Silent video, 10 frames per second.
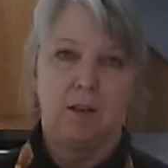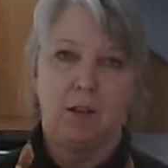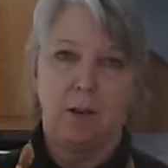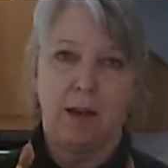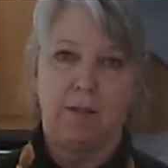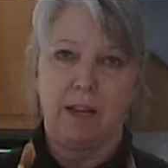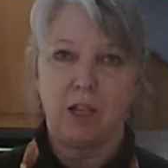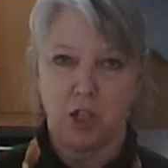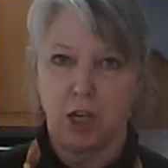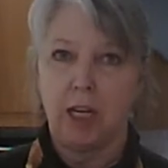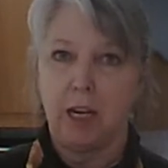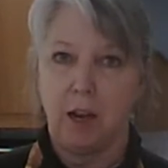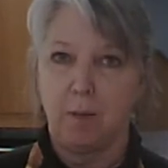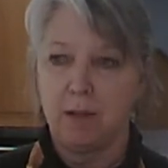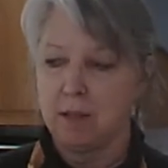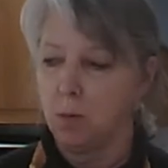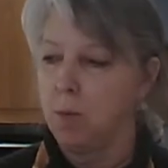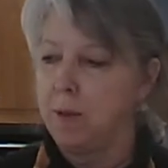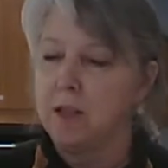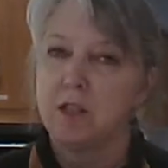You have like a chunky hummus. It
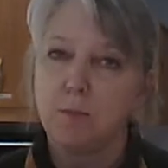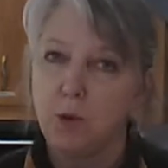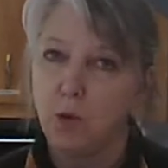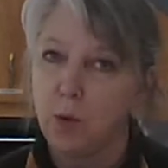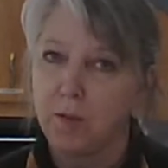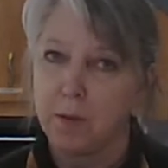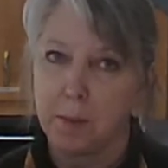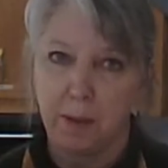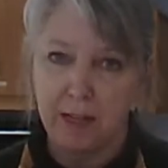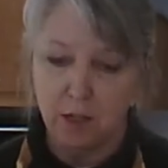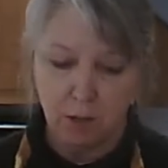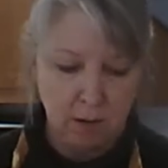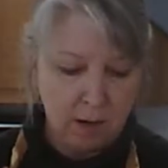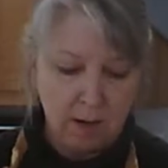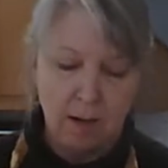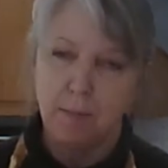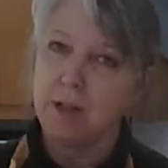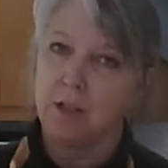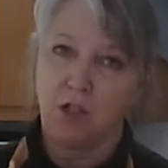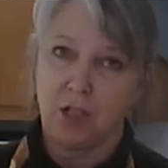won't be the smooth one from the blender,
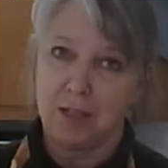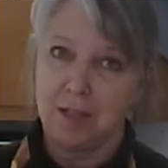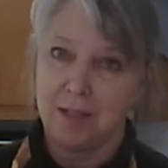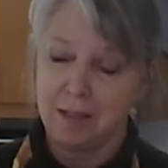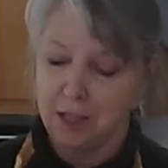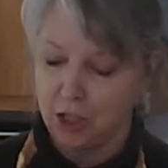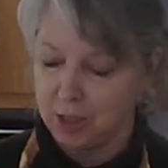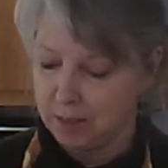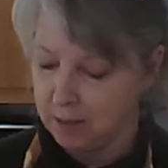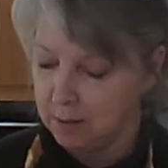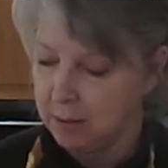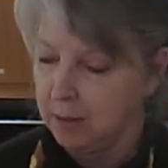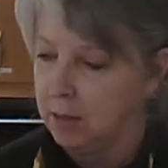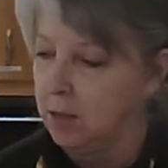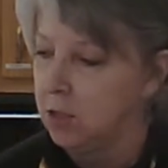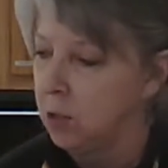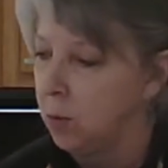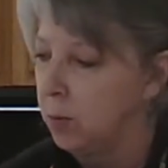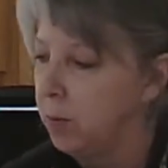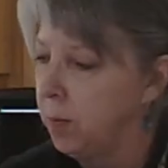but it's just as delicious. So
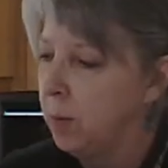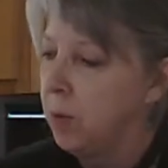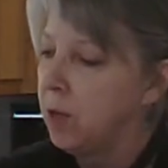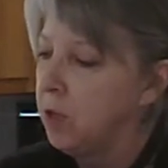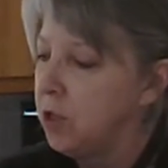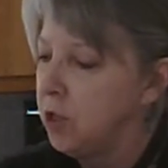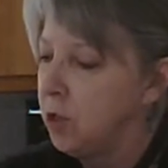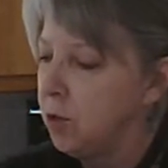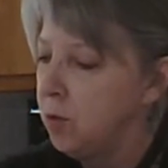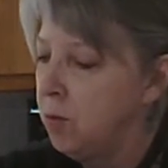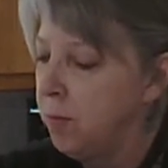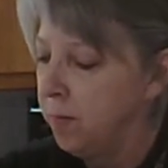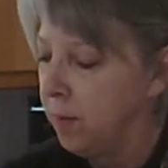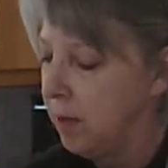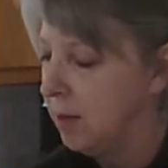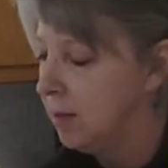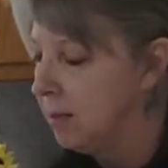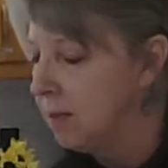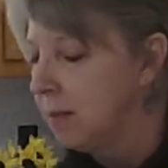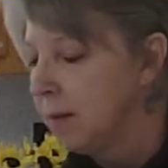what we're going to do
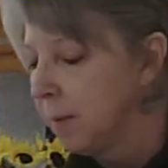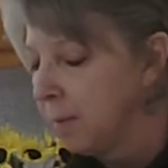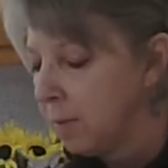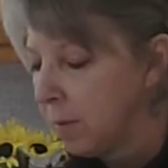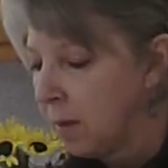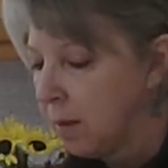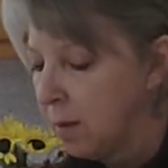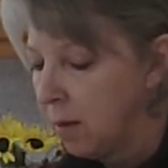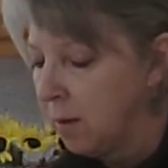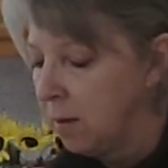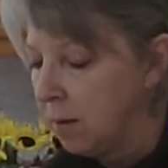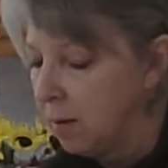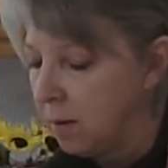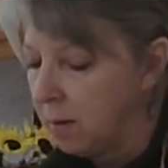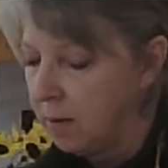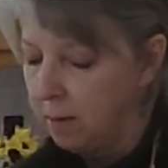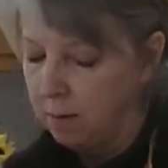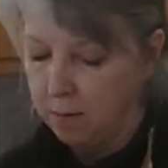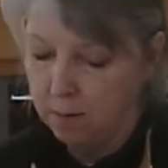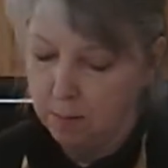is,
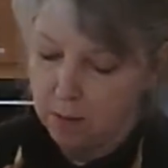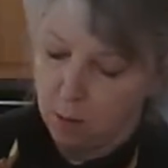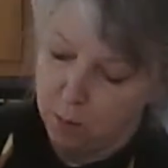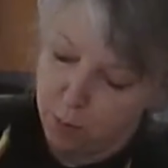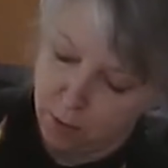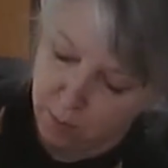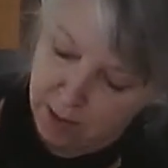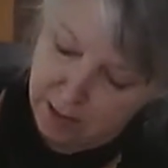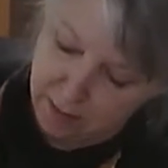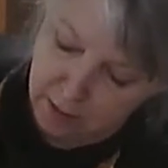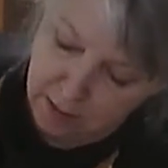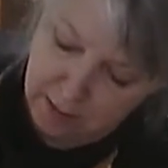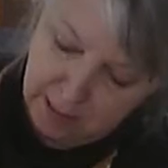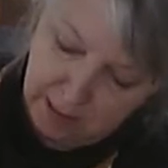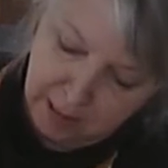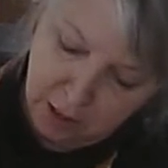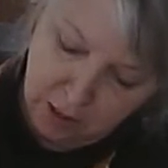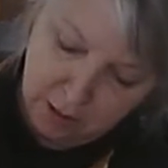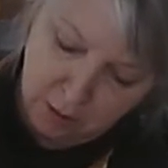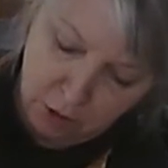I'm going to pour it right in there because I like
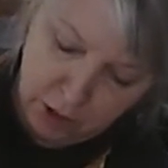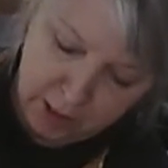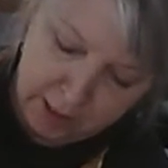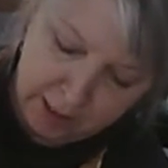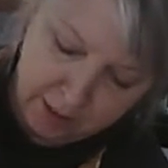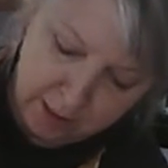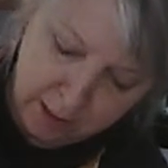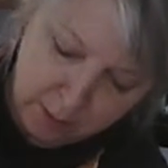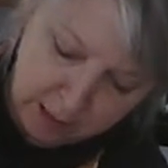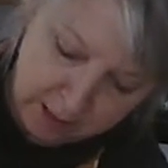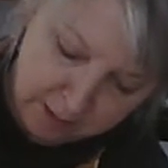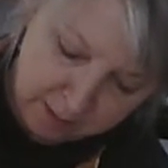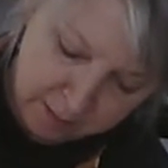it a little chunkier anyway.